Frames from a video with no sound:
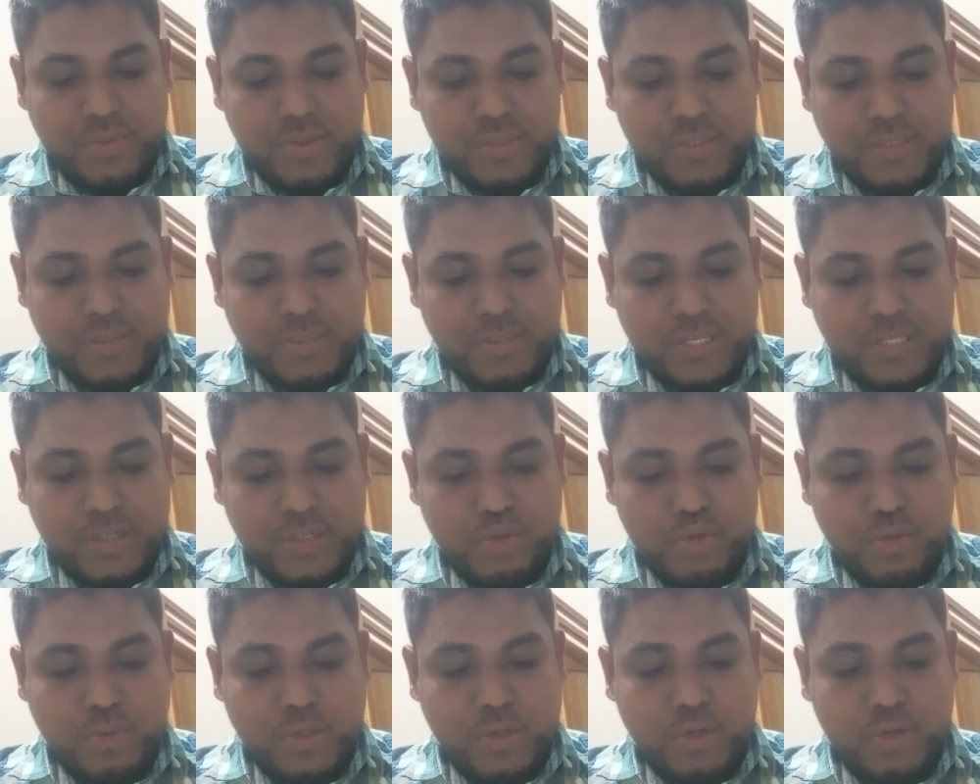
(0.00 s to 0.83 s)
the matter
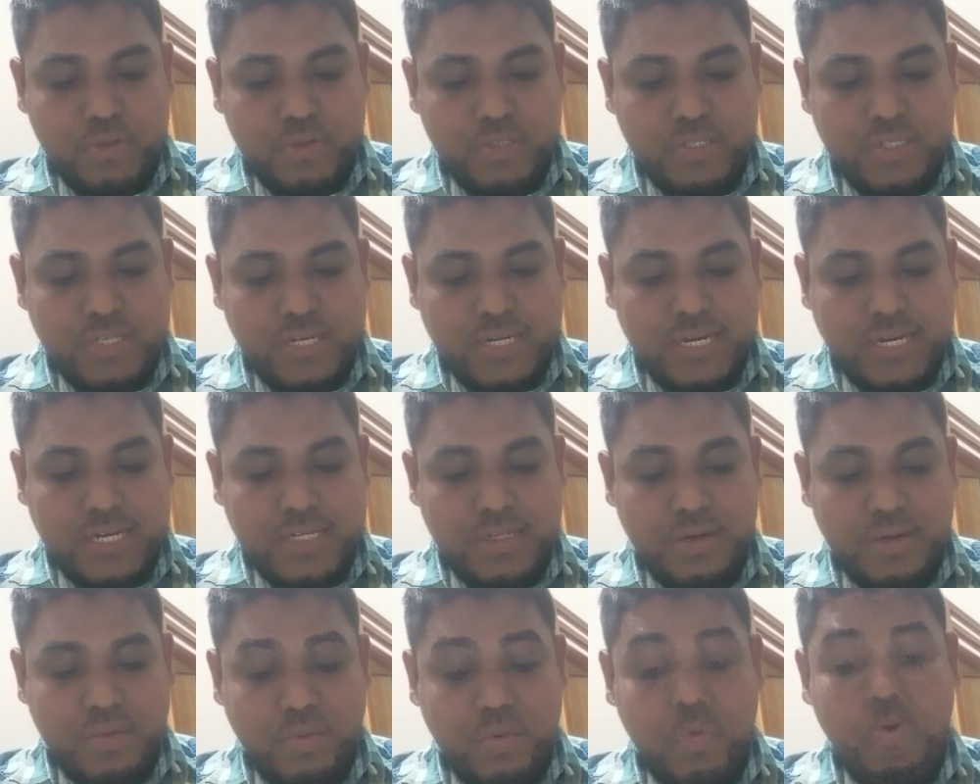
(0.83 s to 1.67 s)
to be considered at
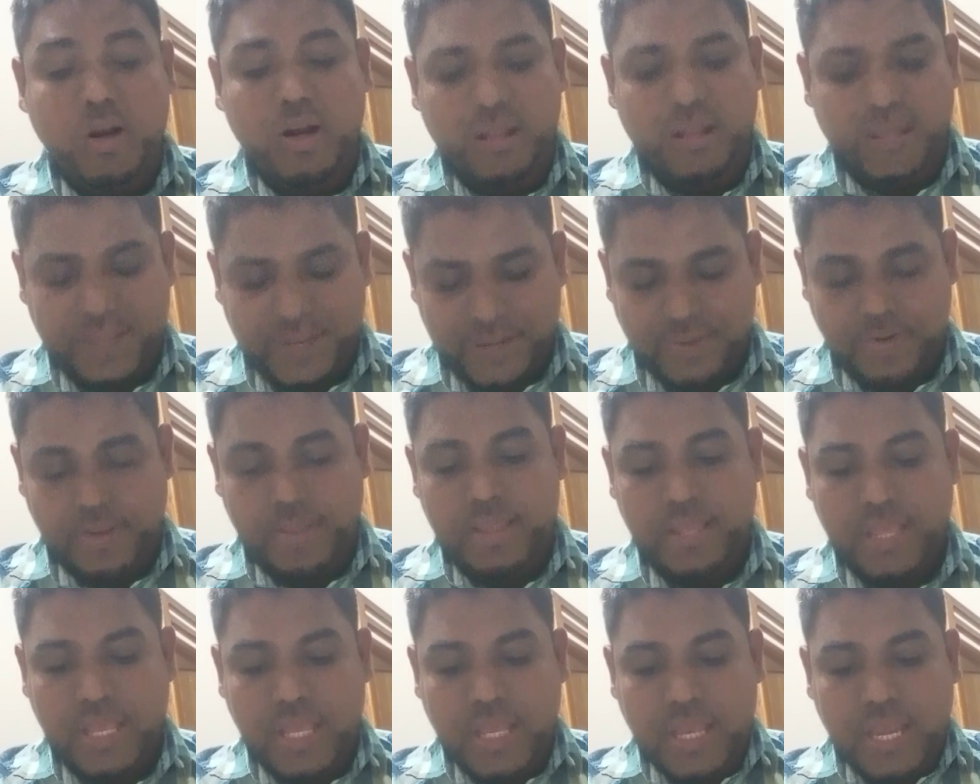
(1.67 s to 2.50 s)
an oral
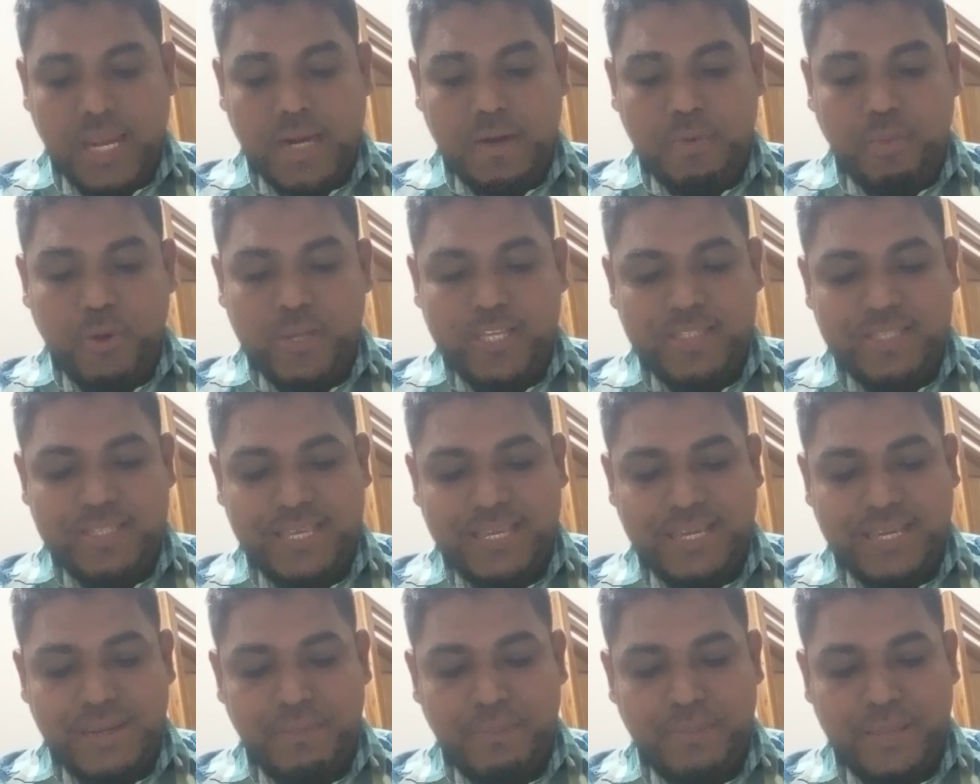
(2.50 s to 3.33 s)
hearing, at which he
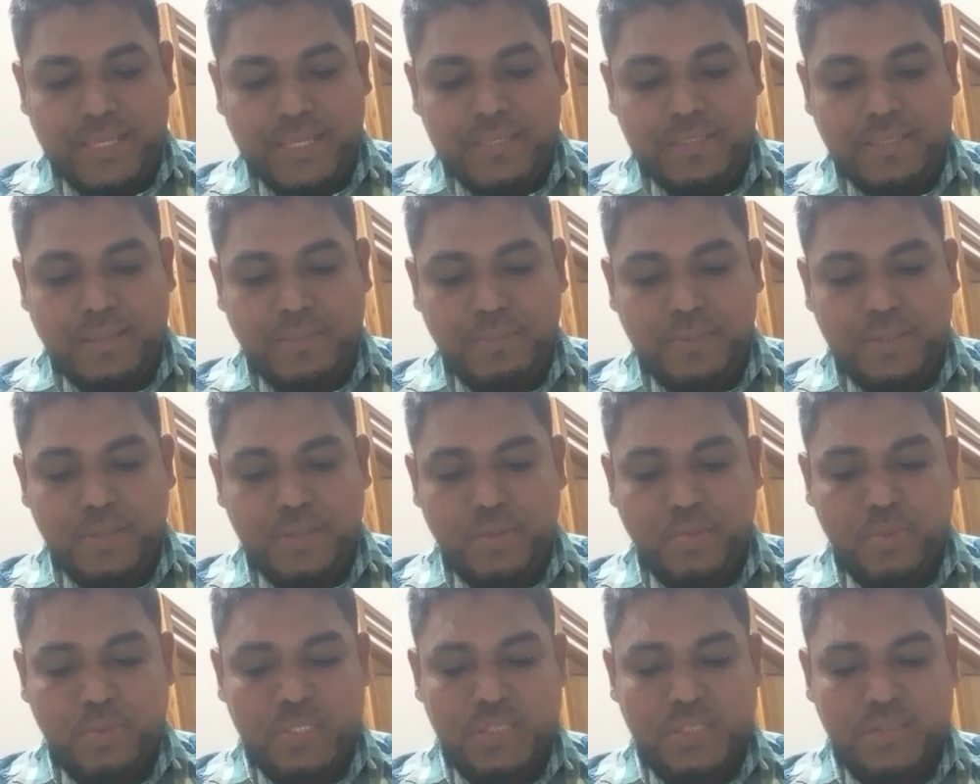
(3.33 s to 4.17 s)
can make
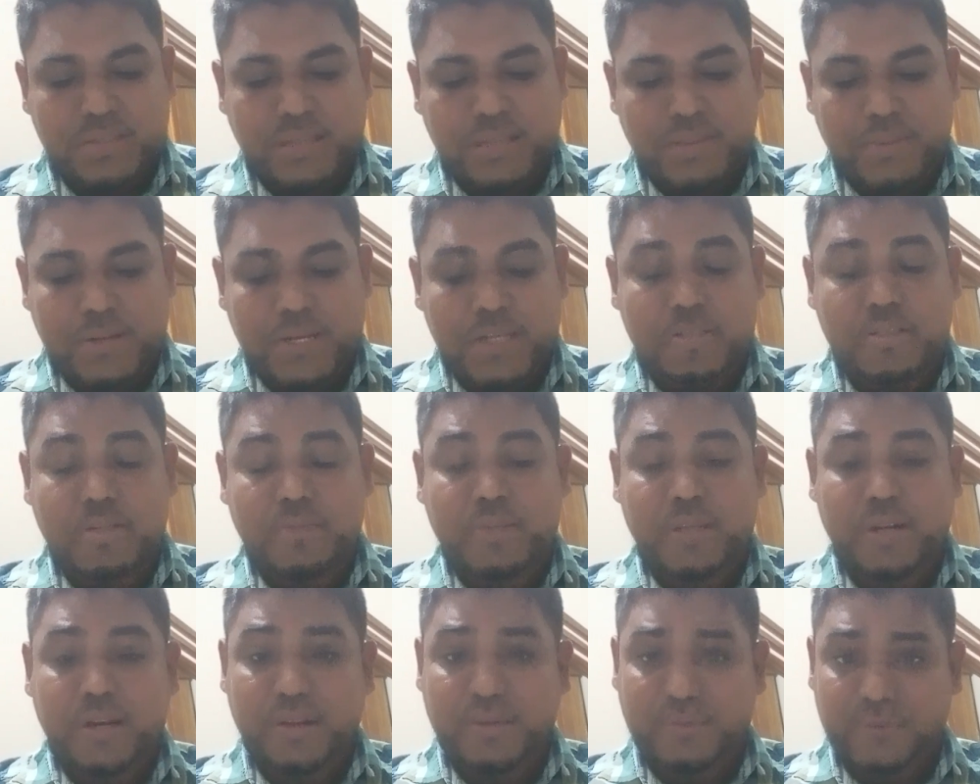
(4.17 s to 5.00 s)
submission within 7 days of
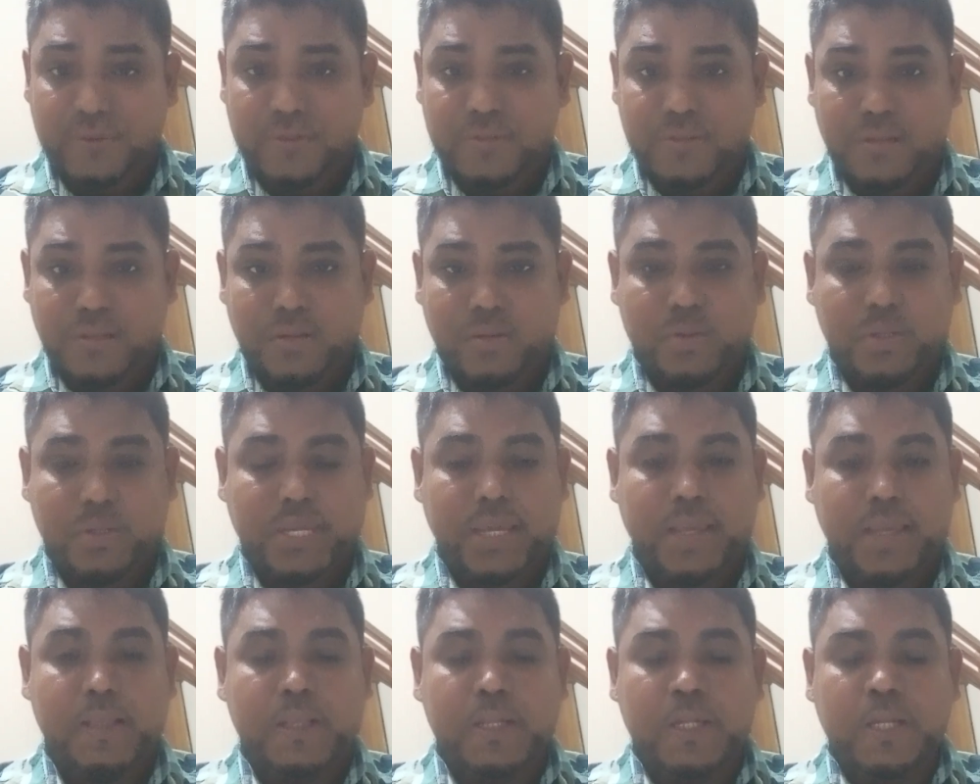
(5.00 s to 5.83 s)
the refusal.
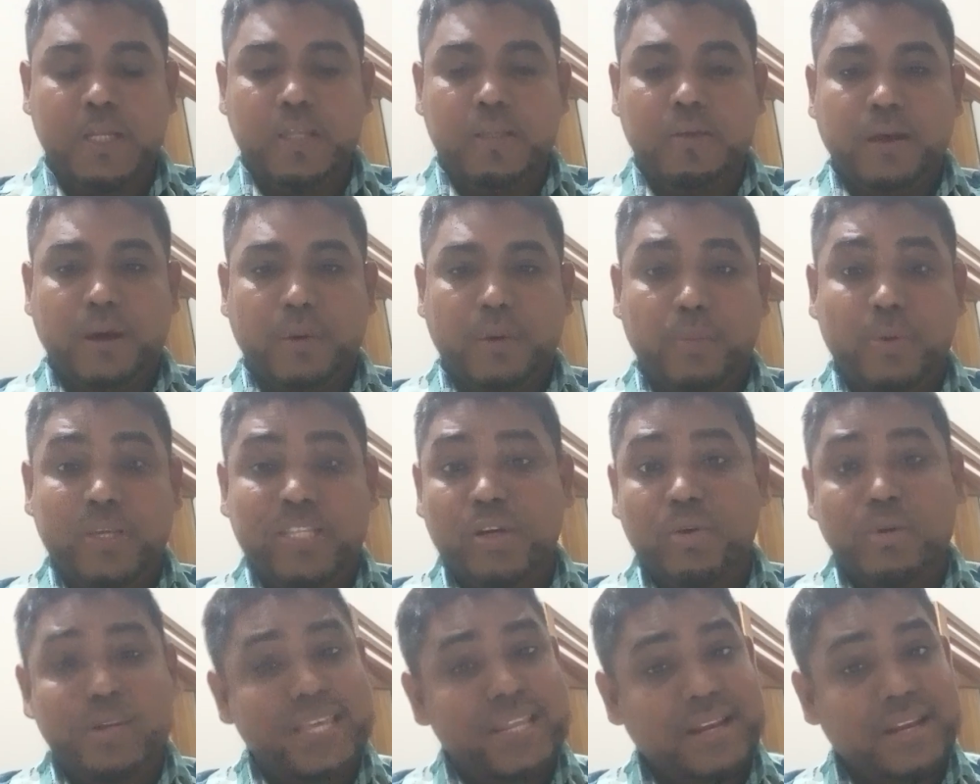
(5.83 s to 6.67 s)
Okay,
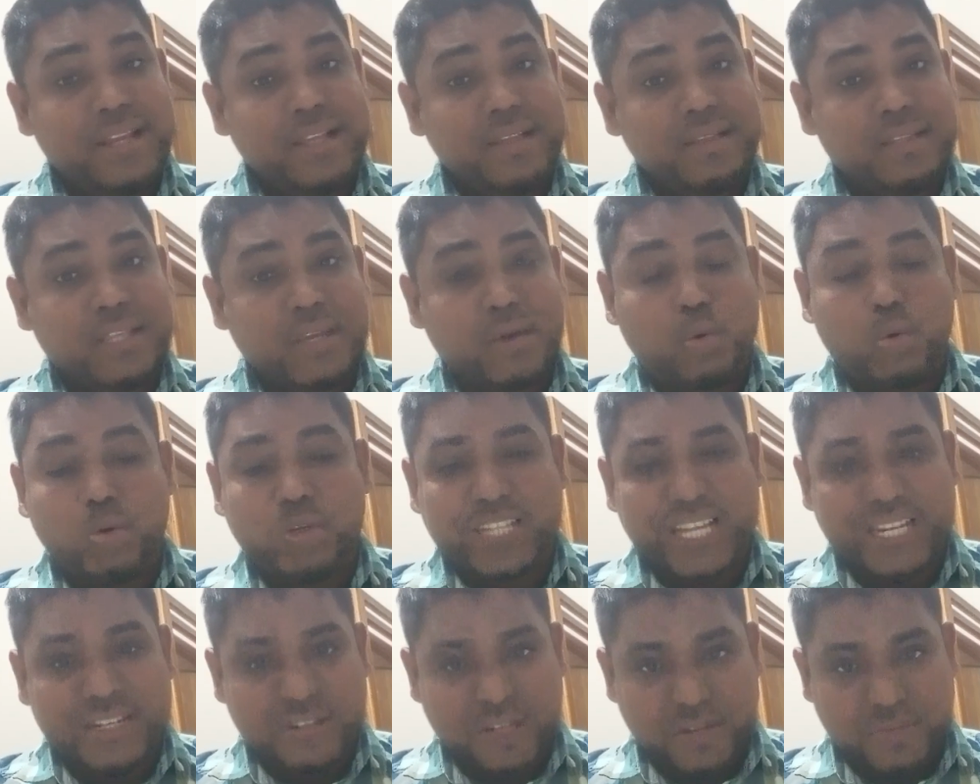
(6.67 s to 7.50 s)
without hearing, the court
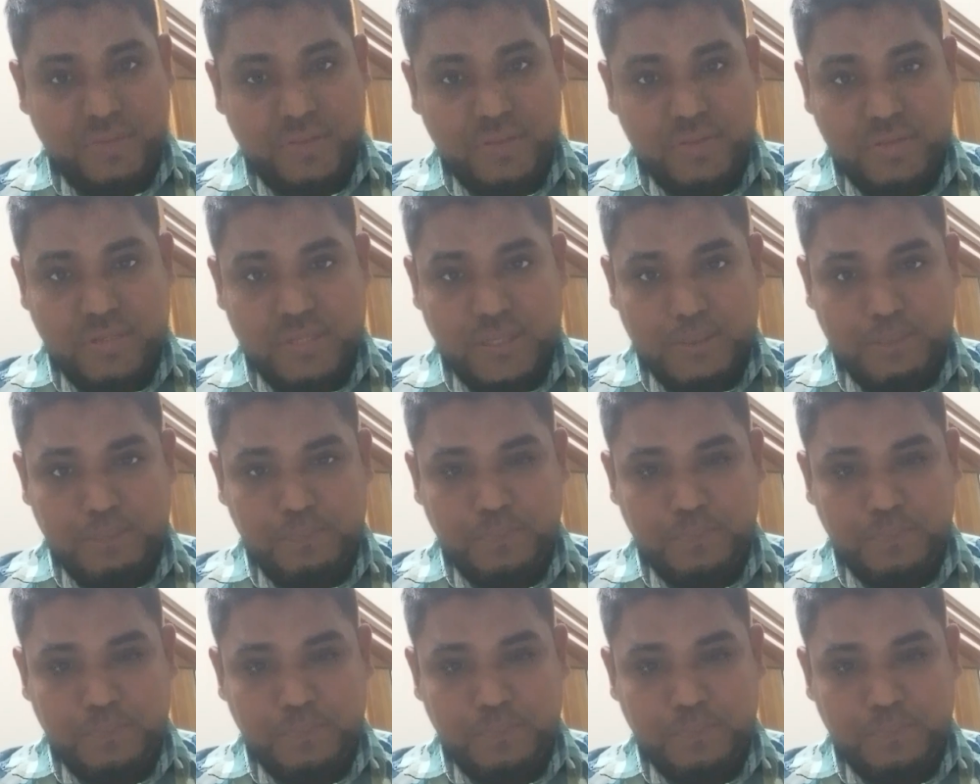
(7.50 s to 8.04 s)
can refuse the